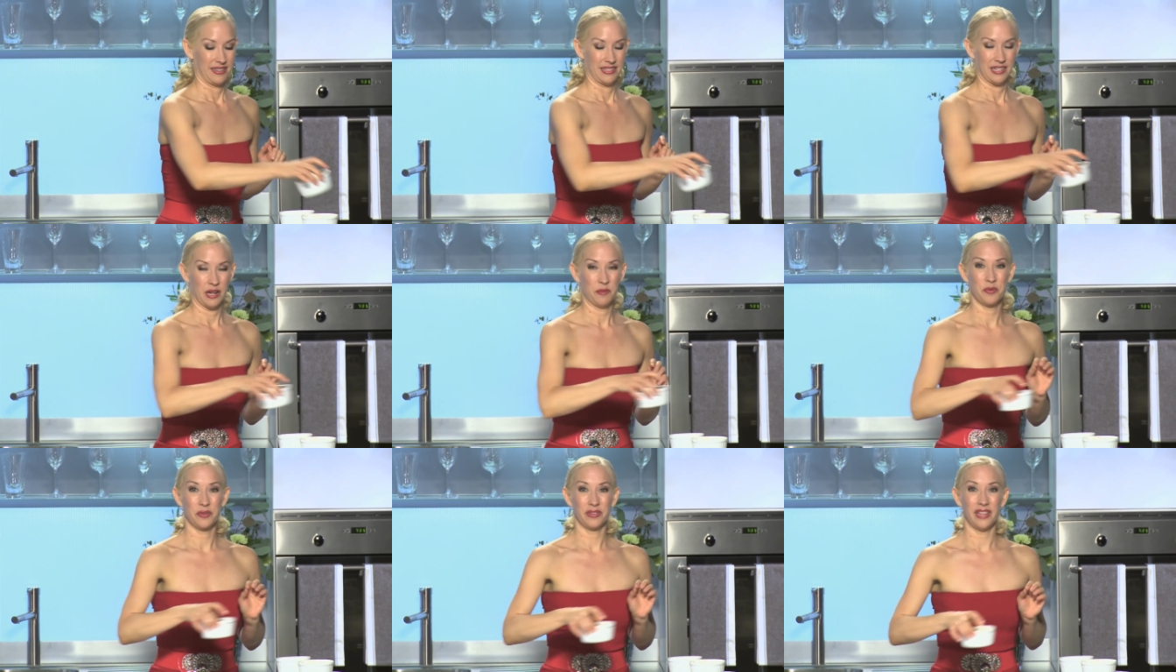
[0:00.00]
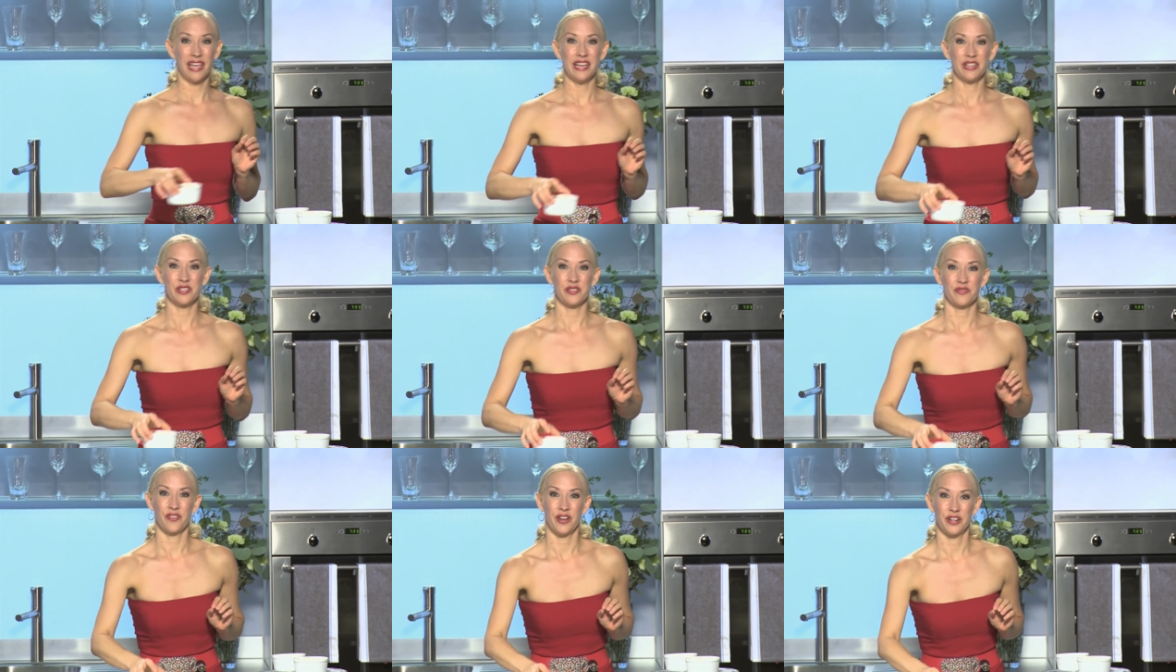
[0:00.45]
Now brulee
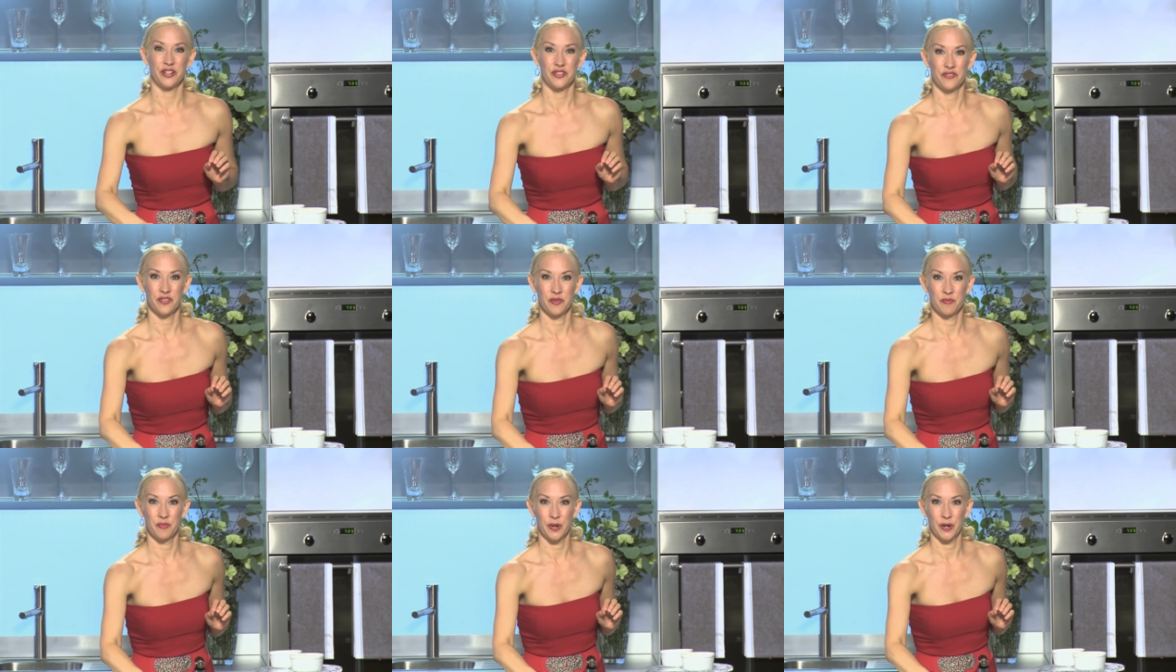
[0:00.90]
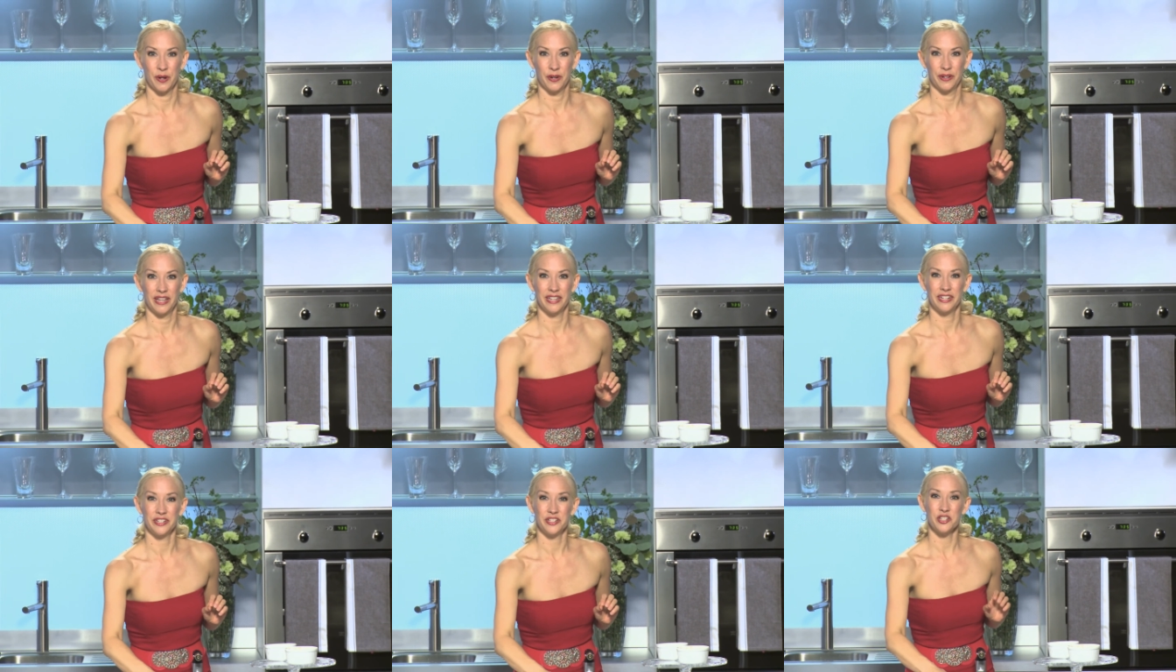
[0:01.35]
is French for
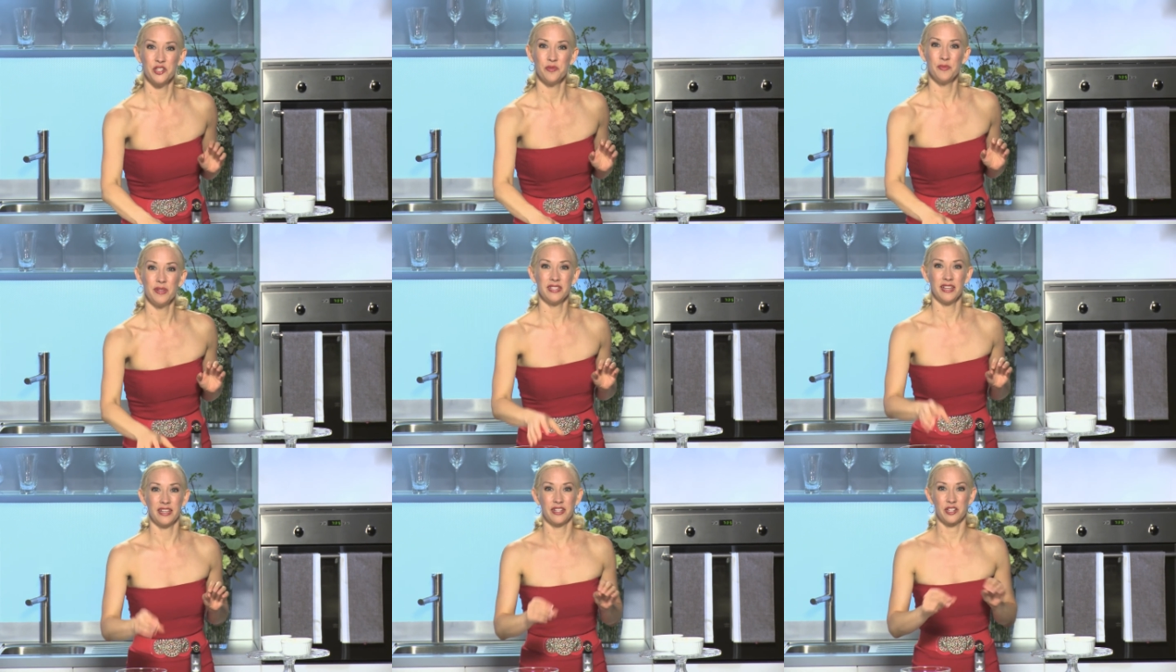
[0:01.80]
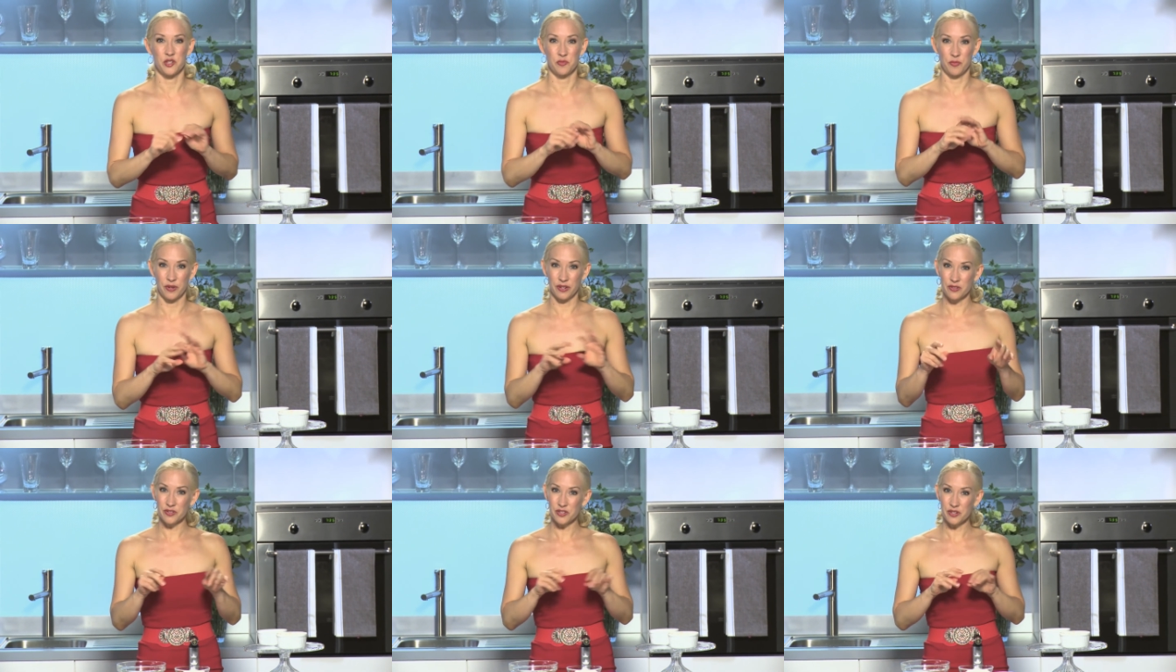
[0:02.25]
burn, and it just means I'm gonna
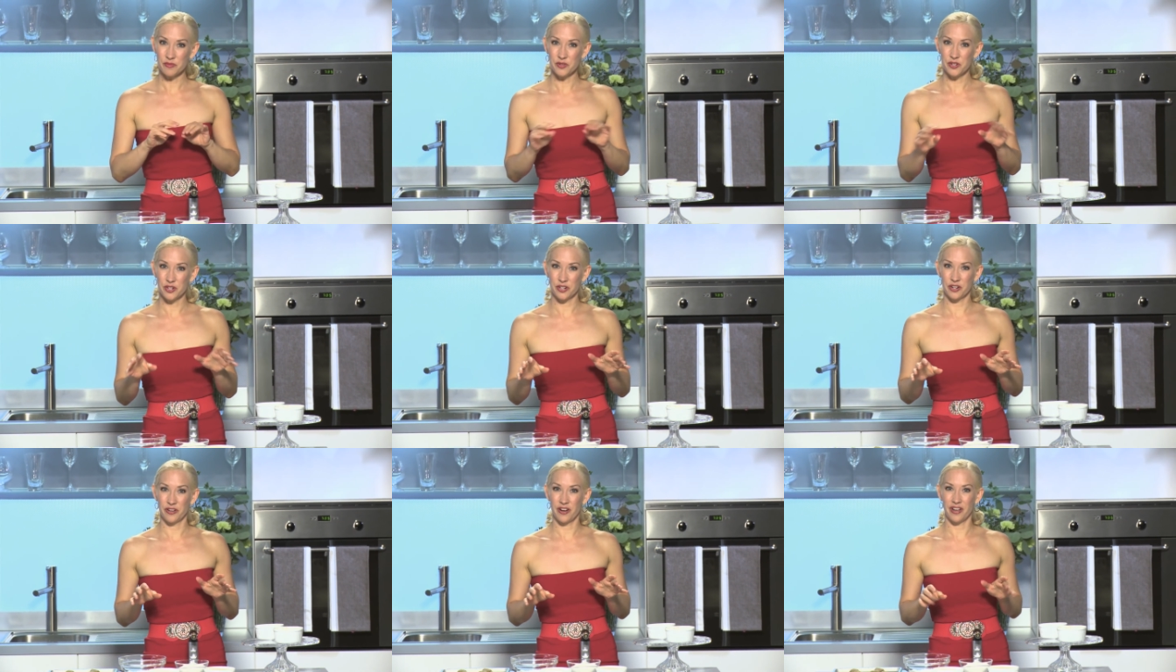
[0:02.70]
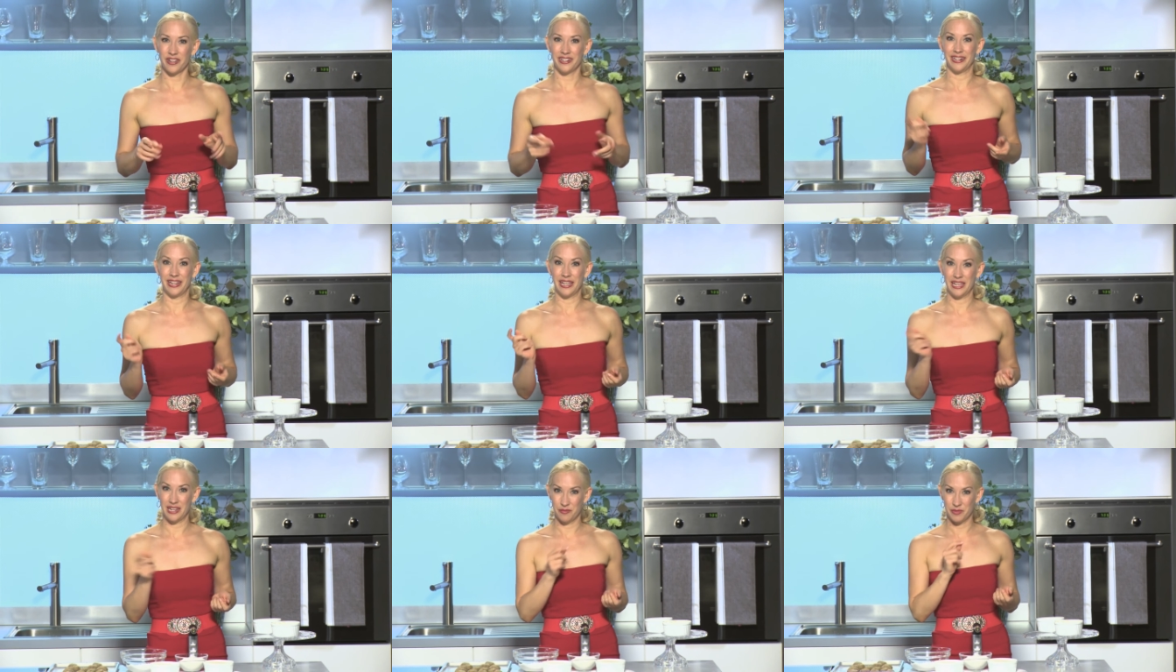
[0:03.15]
sprinkle some sugar on
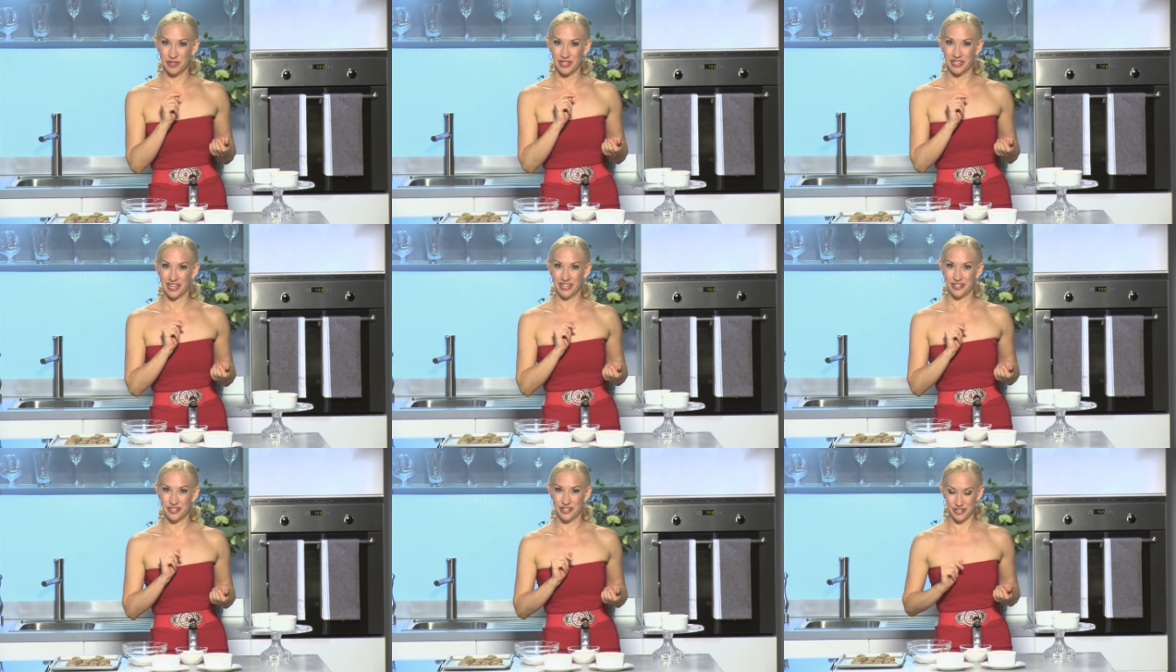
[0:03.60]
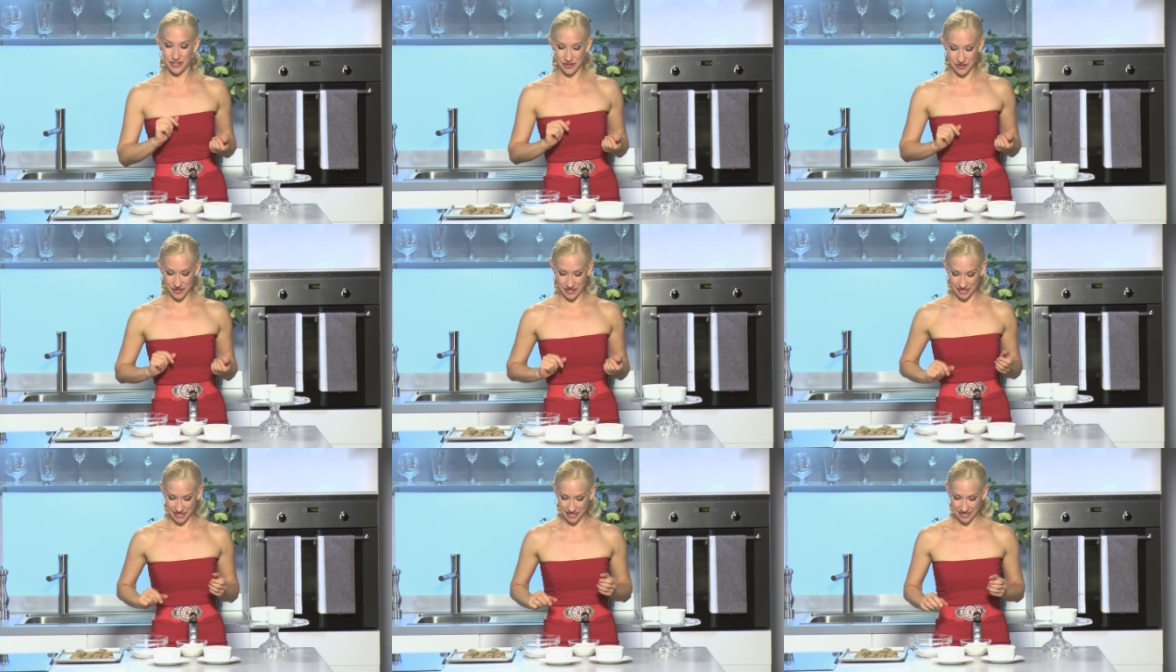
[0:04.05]
and hit them with a kitchen
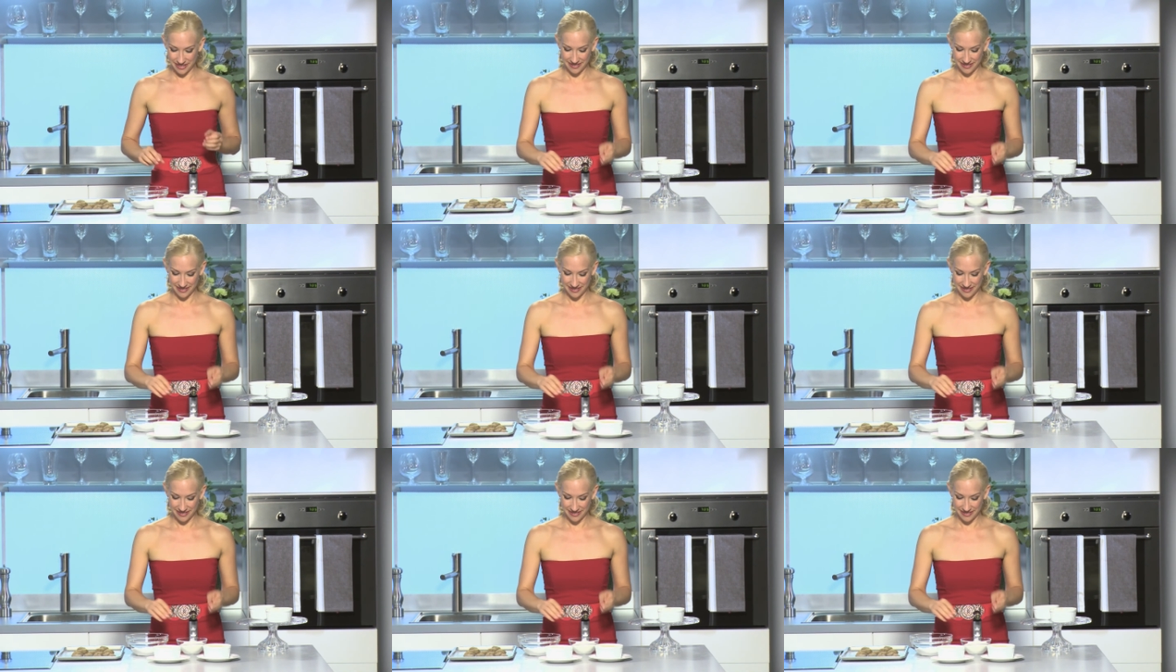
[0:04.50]
torch.